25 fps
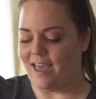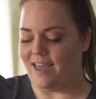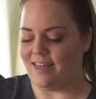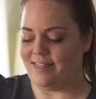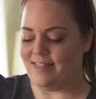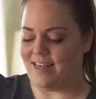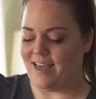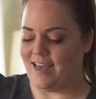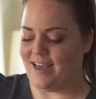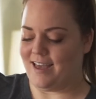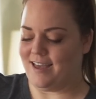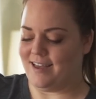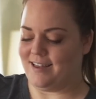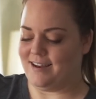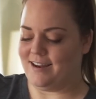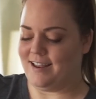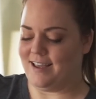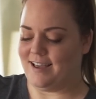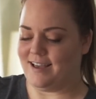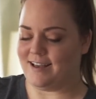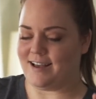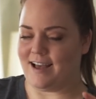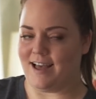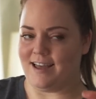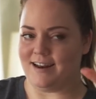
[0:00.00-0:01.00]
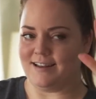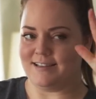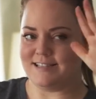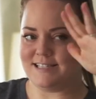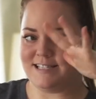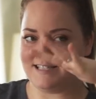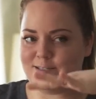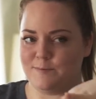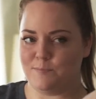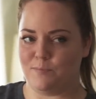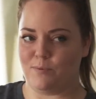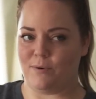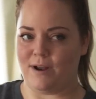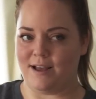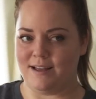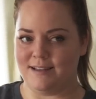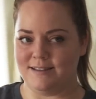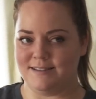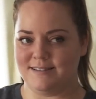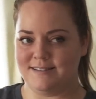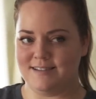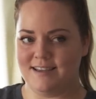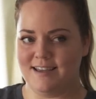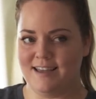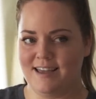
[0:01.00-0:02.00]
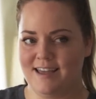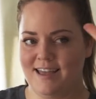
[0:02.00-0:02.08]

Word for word: And then it kind of spreads